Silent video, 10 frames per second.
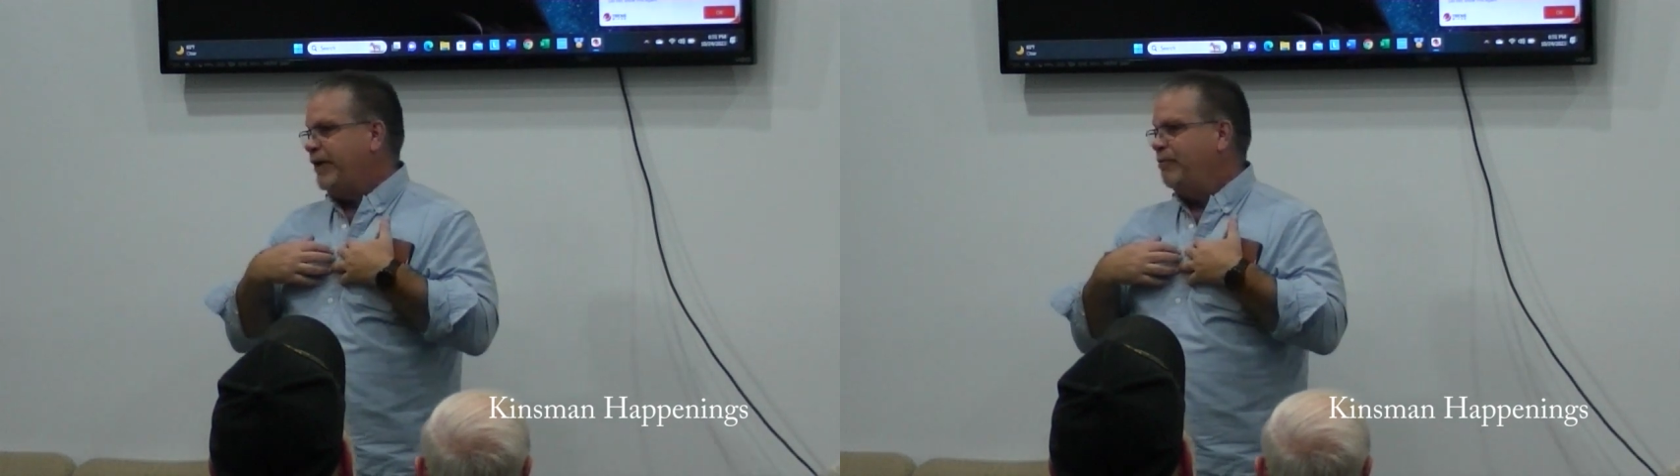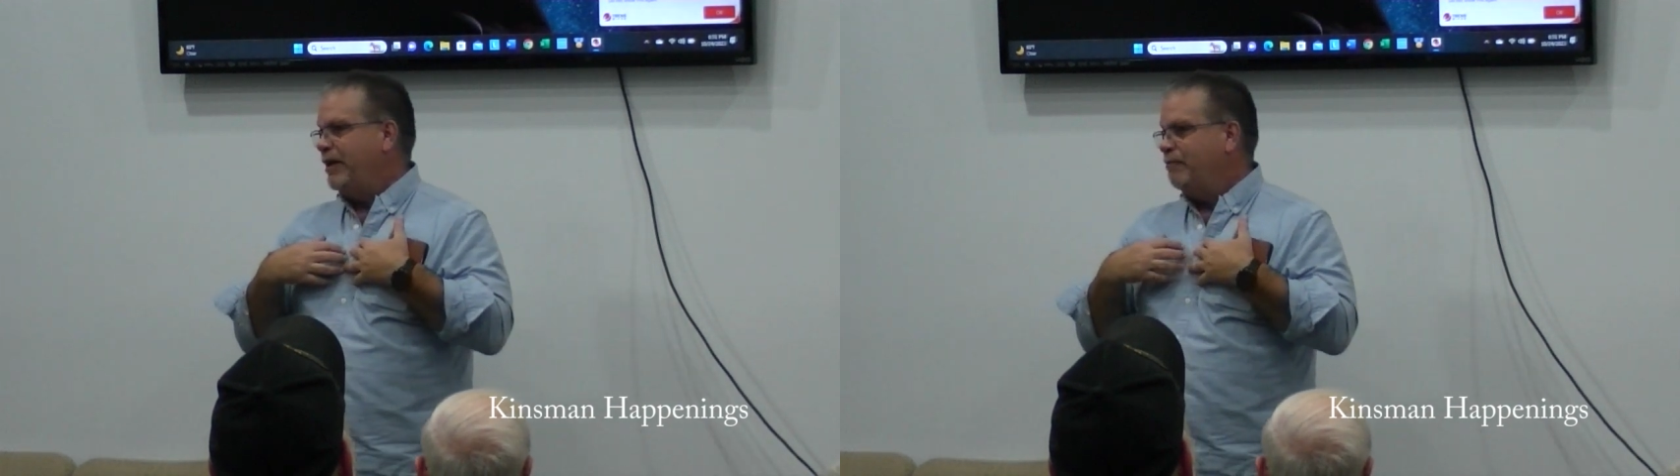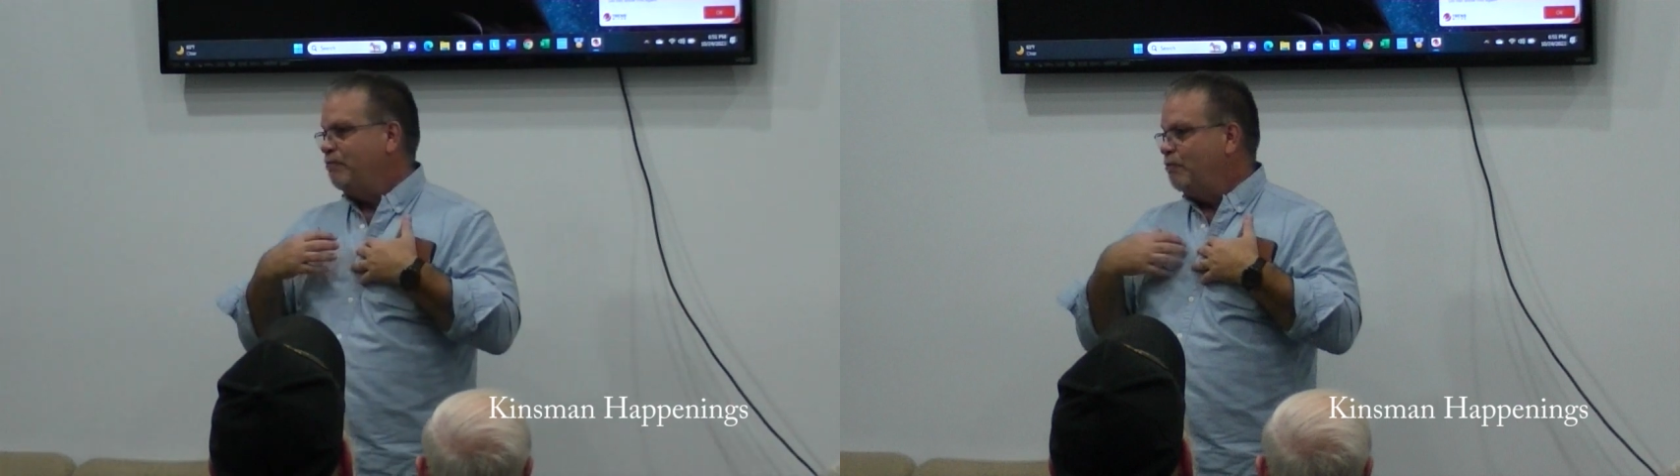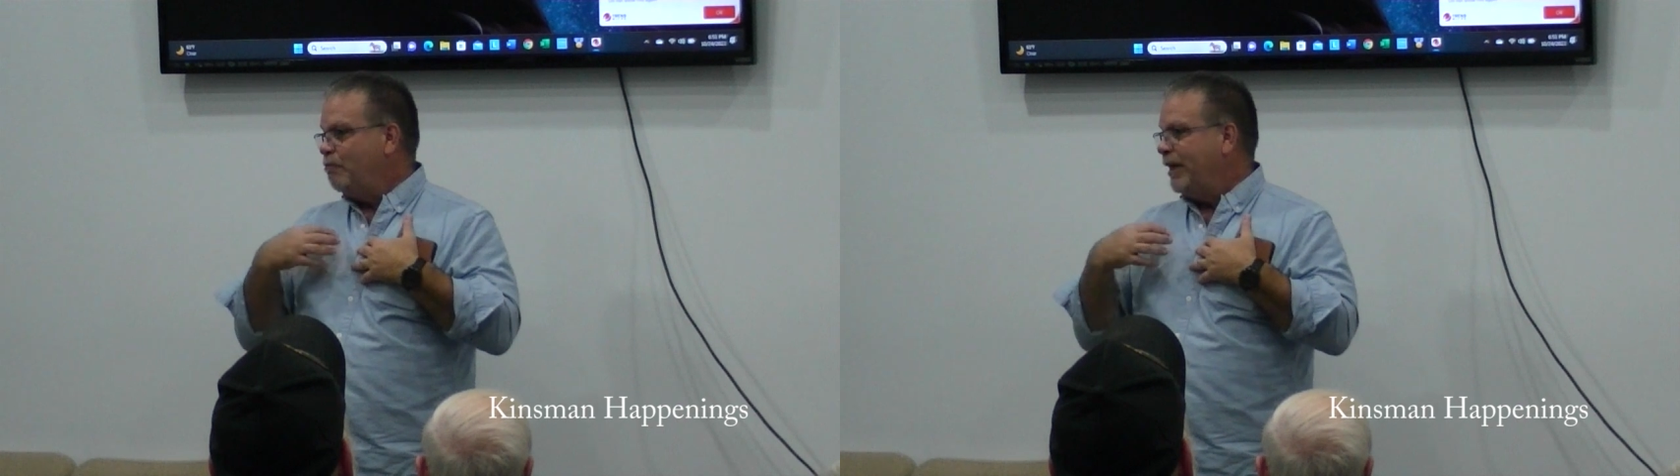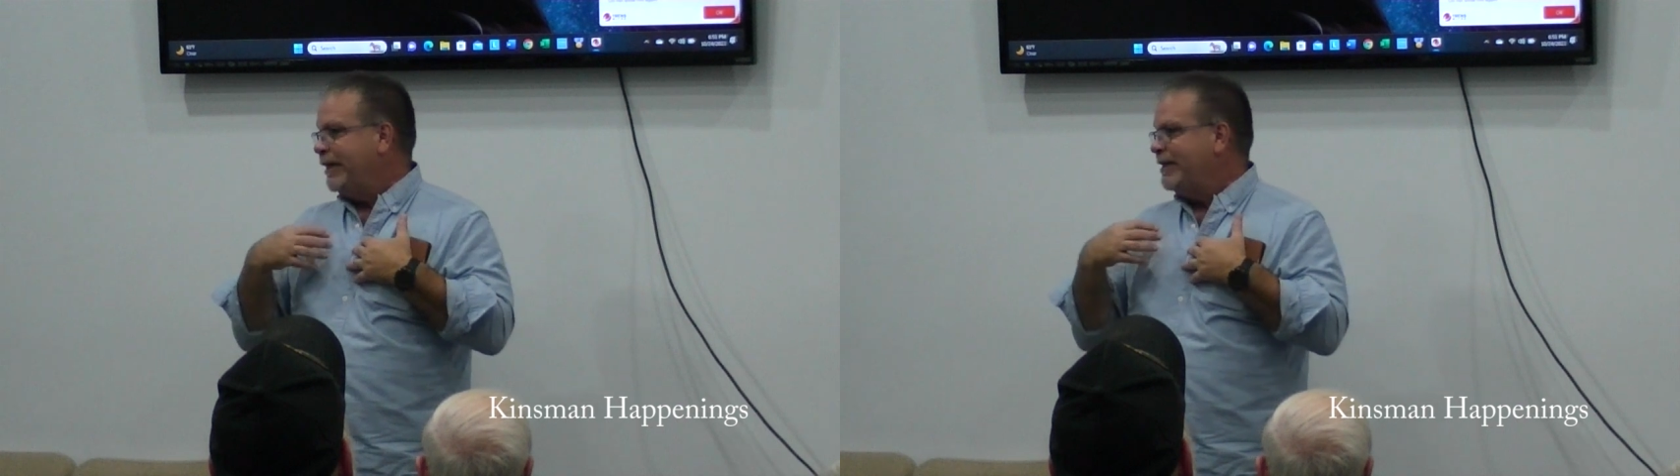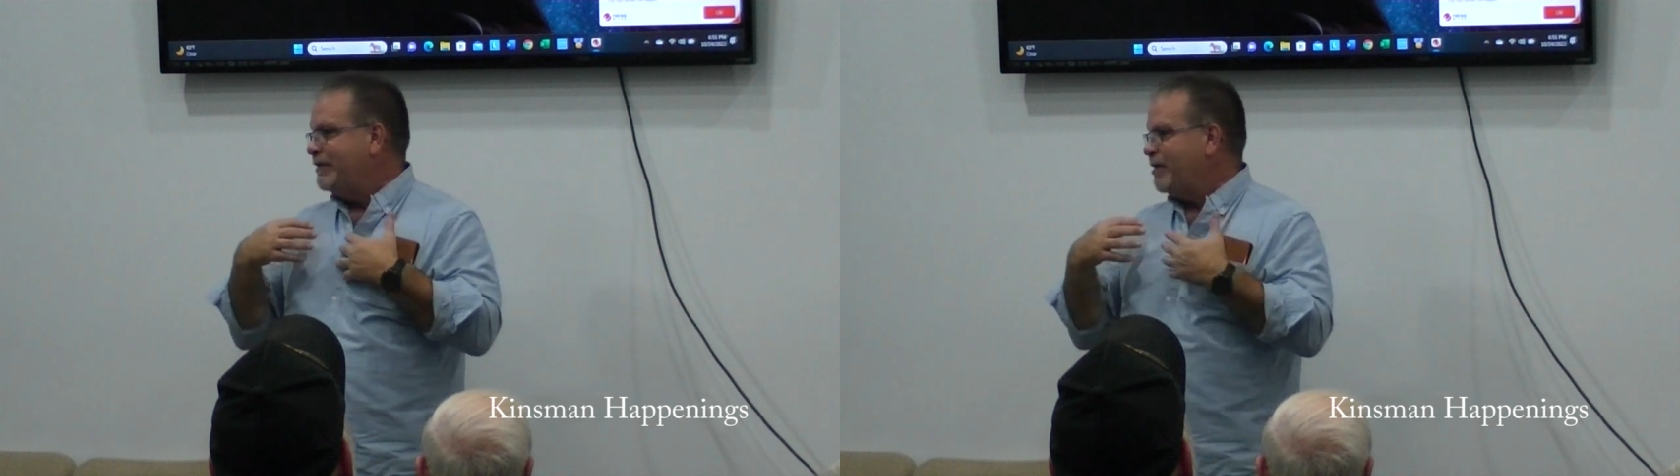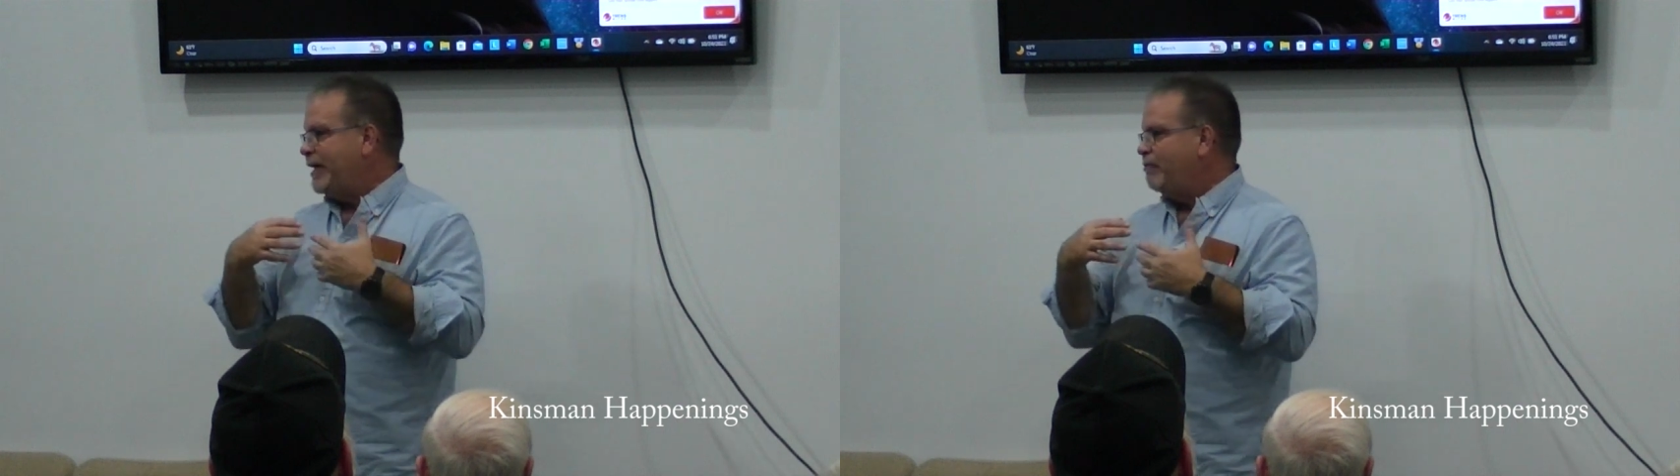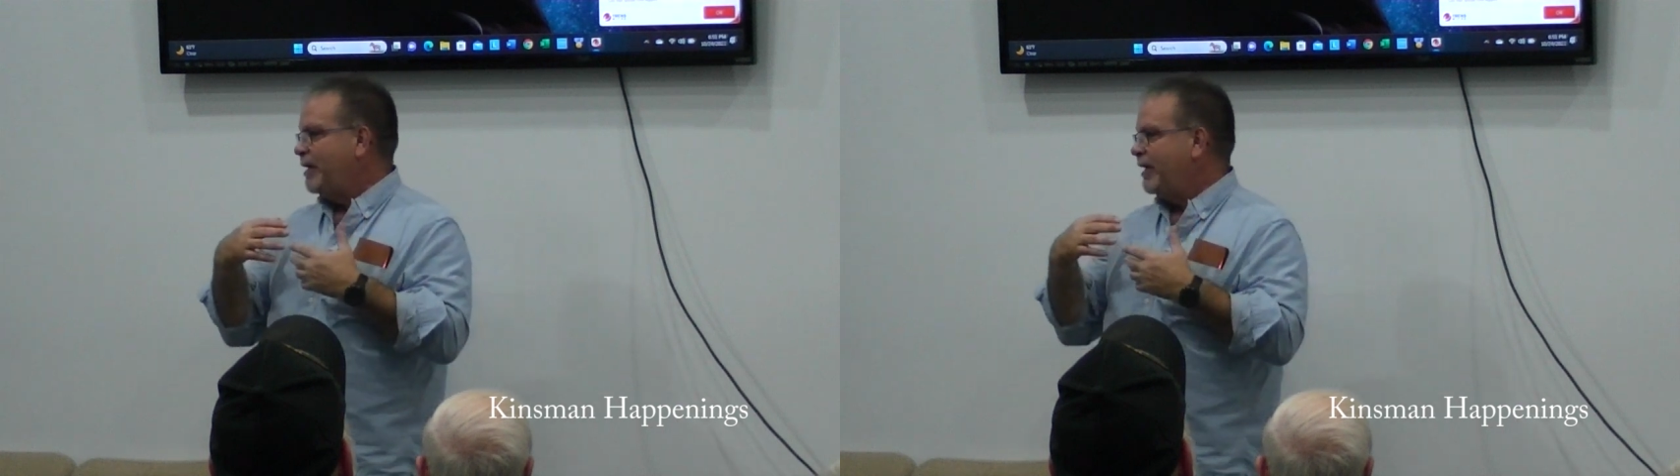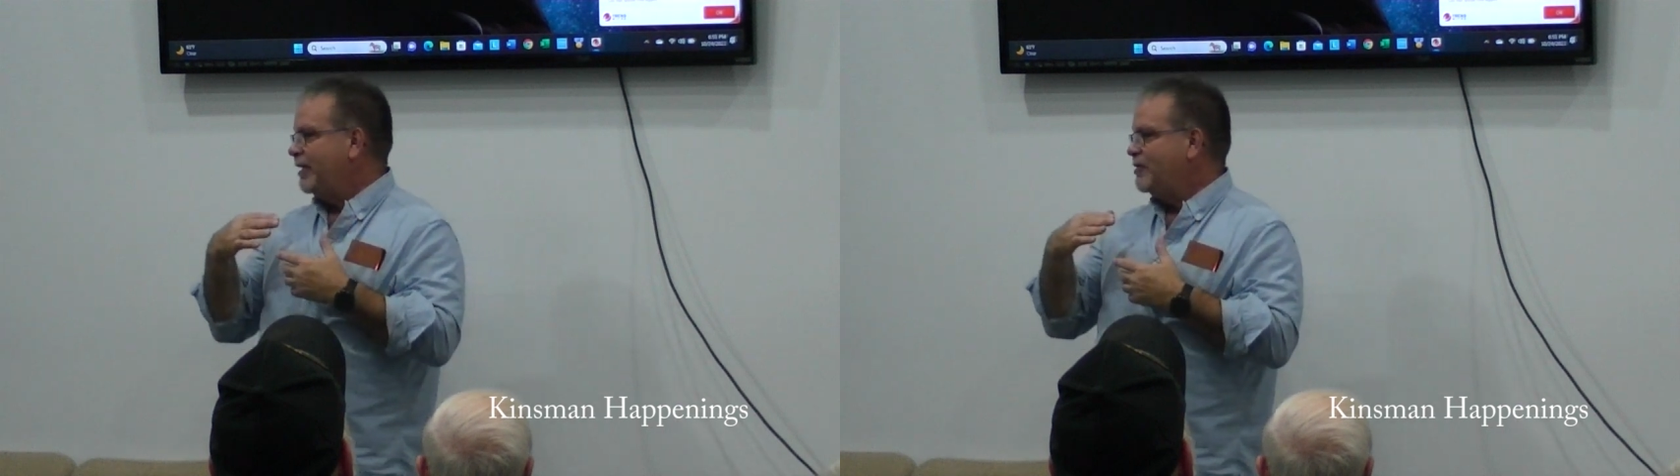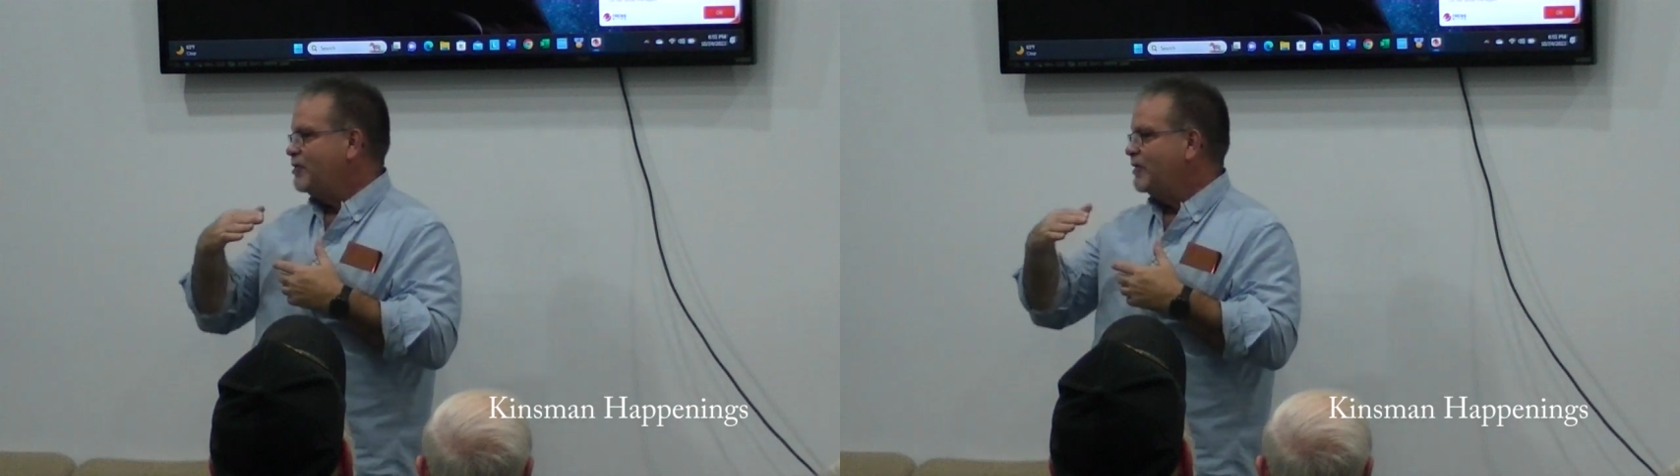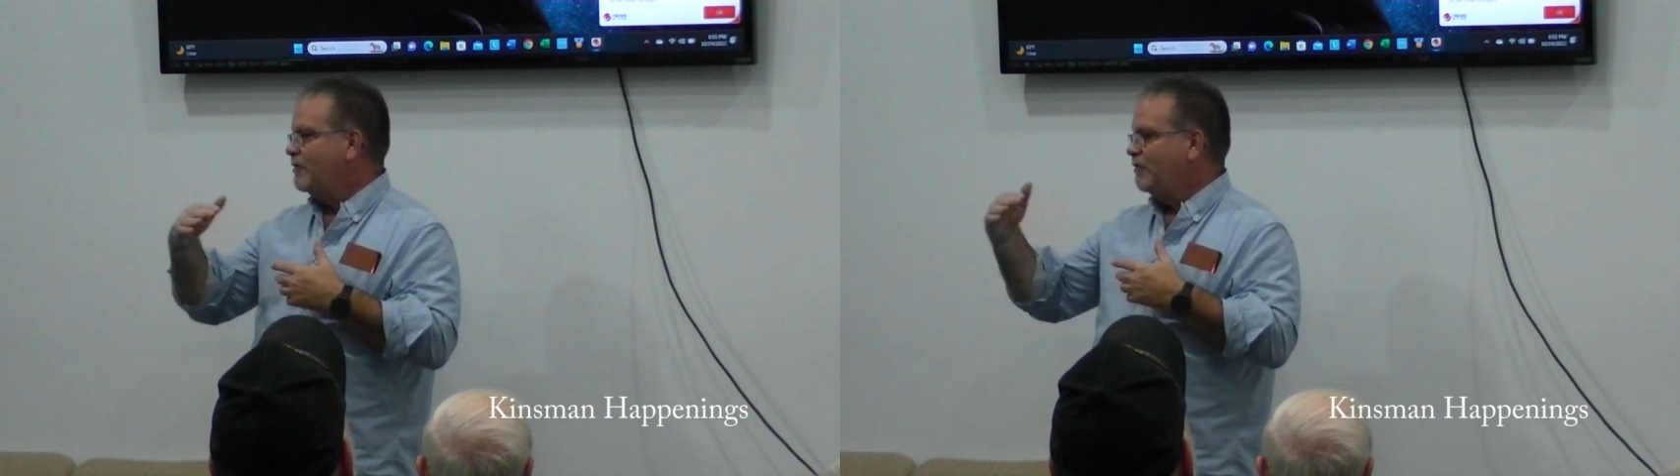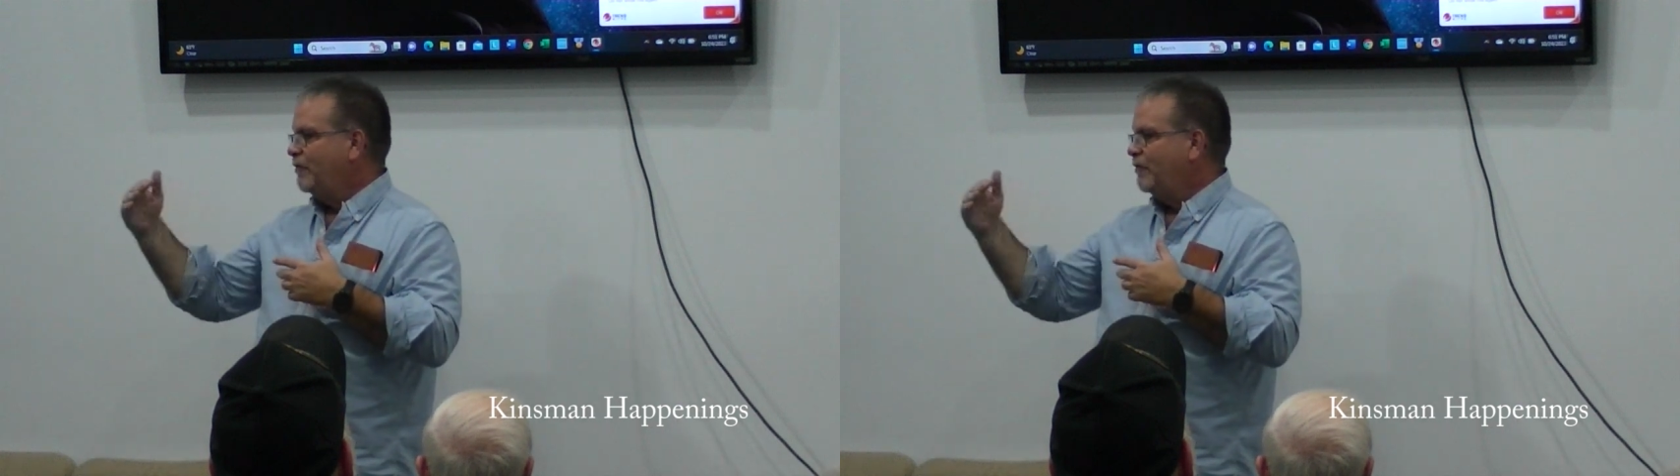have been big to me because,